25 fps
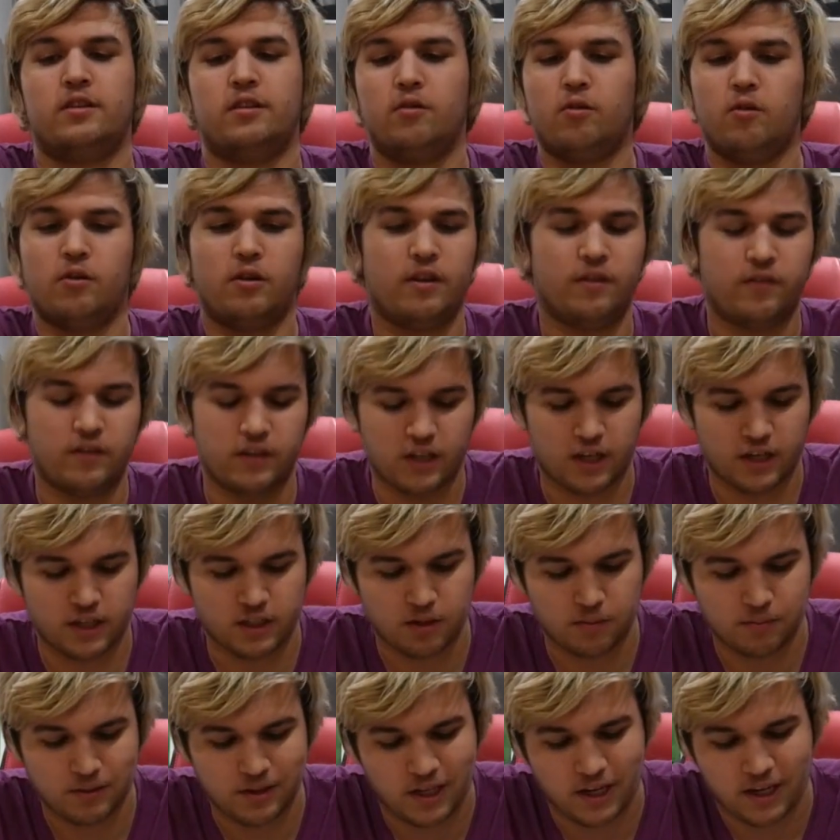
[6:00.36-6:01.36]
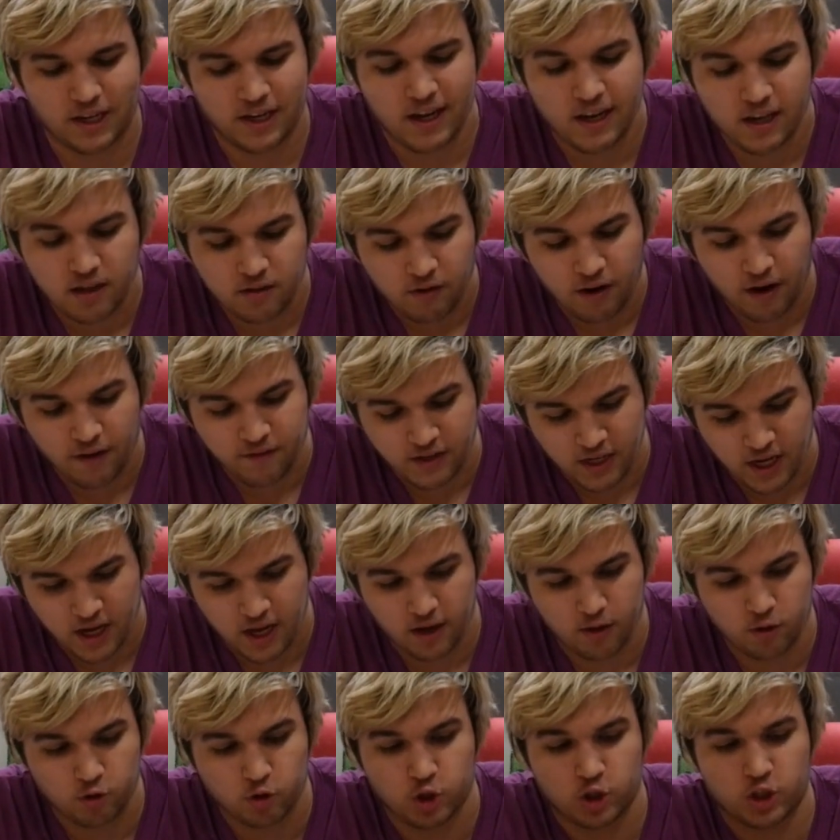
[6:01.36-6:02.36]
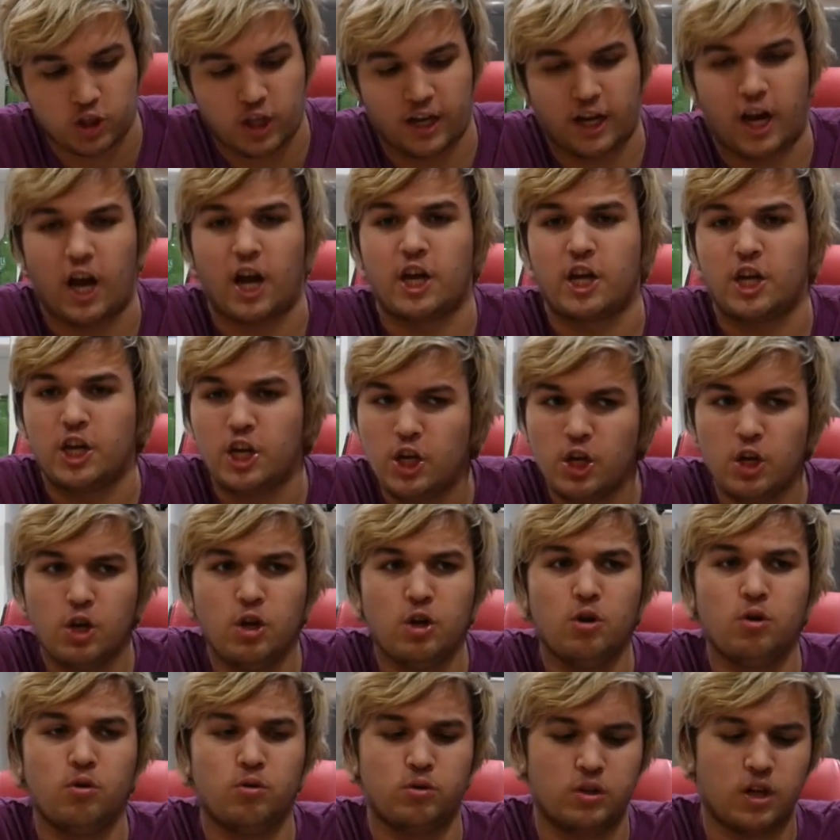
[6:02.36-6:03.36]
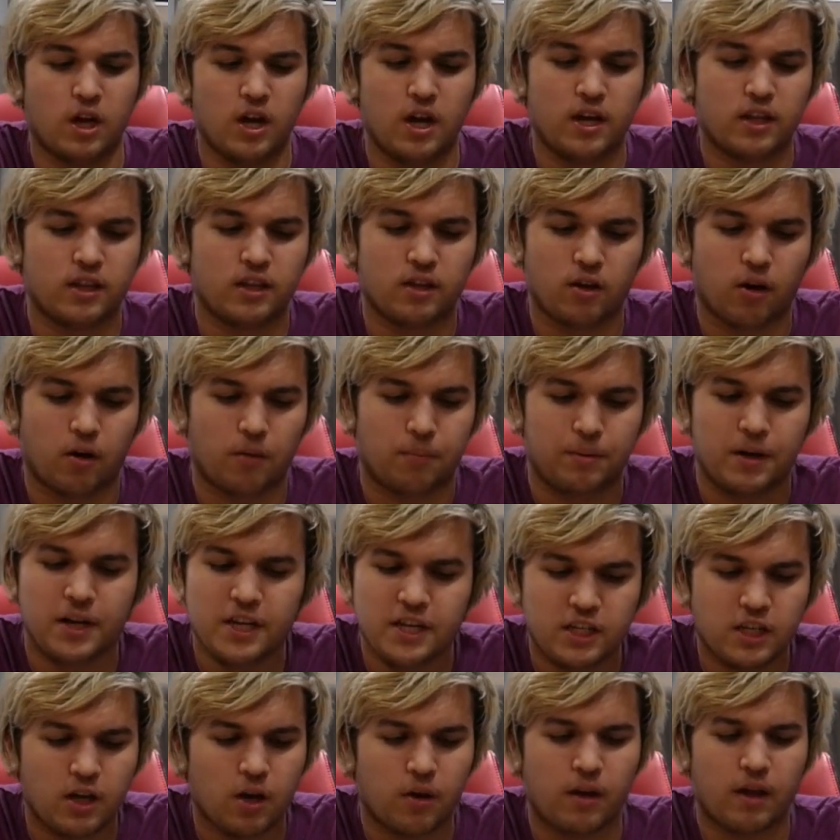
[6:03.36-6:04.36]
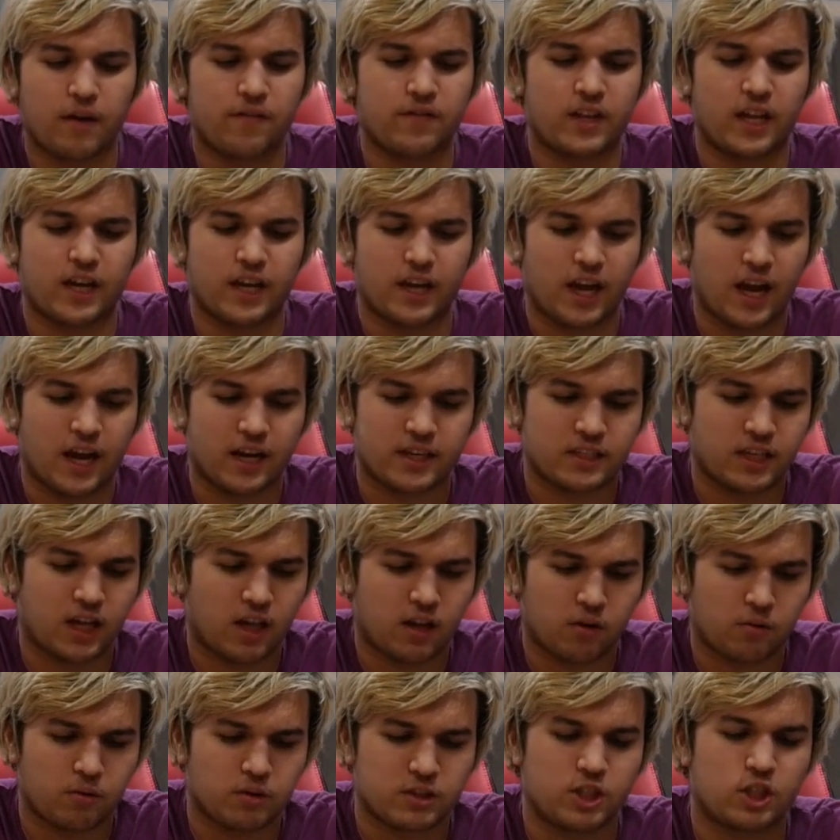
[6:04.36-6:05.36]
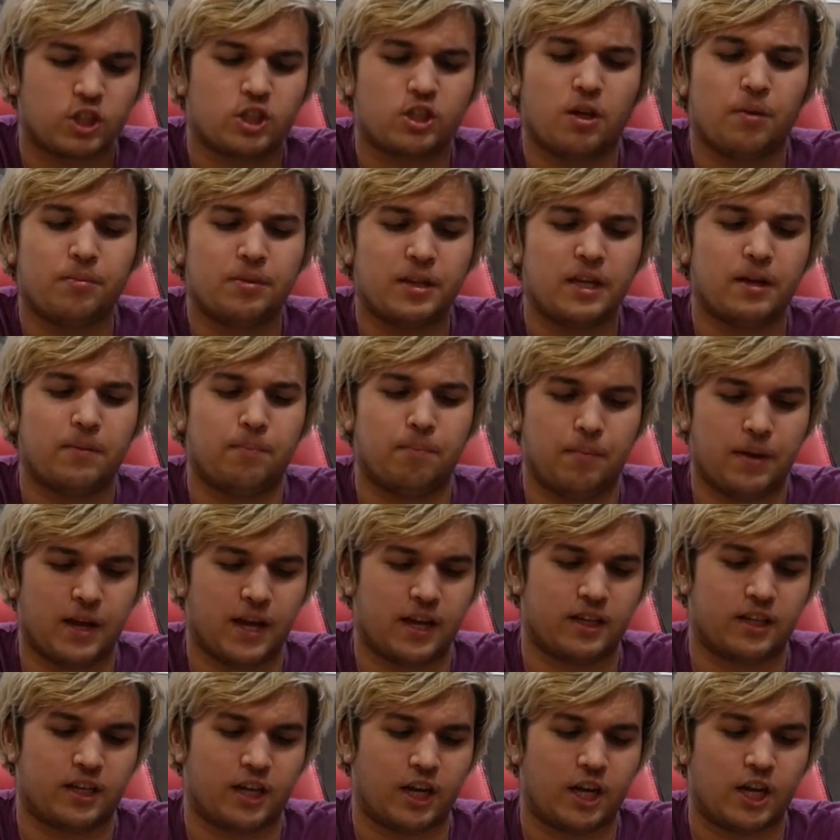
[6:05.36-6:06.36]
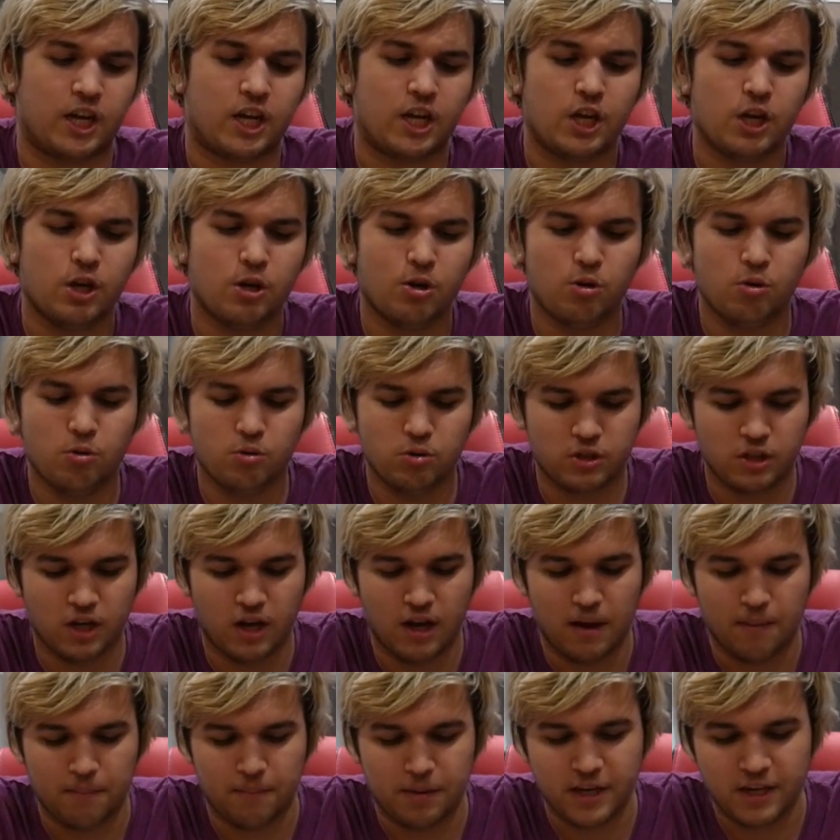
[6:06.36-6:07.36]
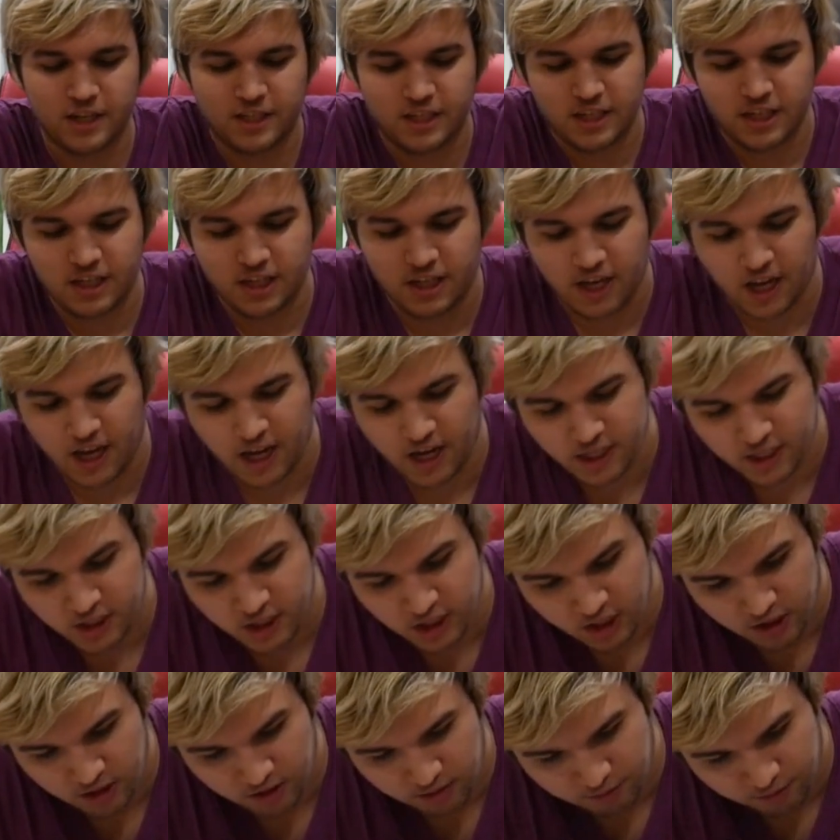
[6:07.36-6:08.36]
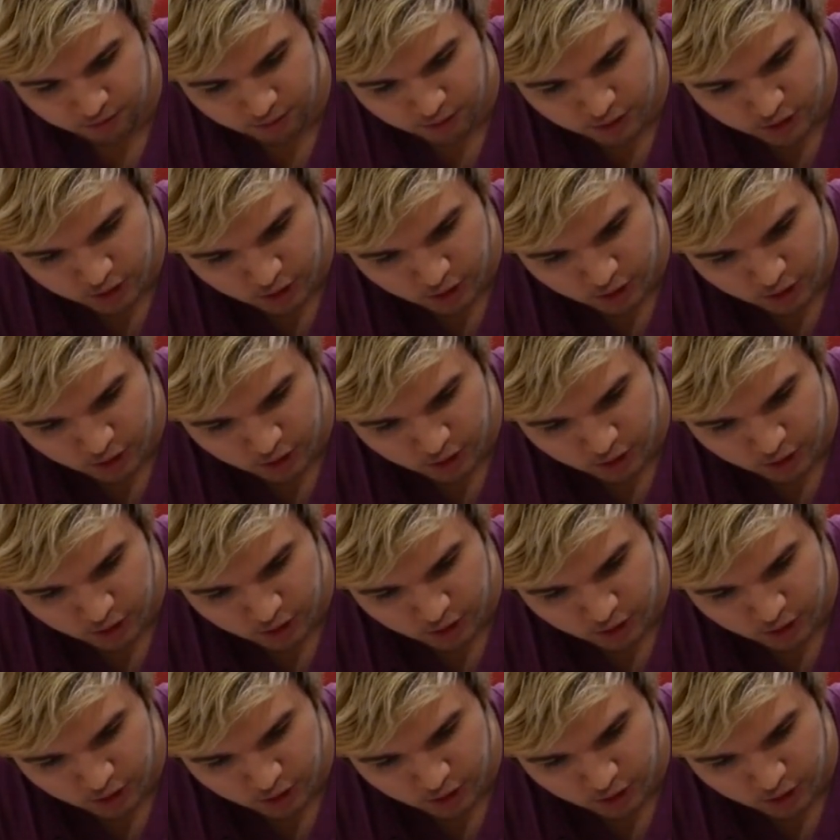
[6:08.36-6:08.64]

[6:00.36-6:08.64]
or even like something like an H510 or just like a huge, you know, PC11 like XL or just something big, like a huge PC case just for a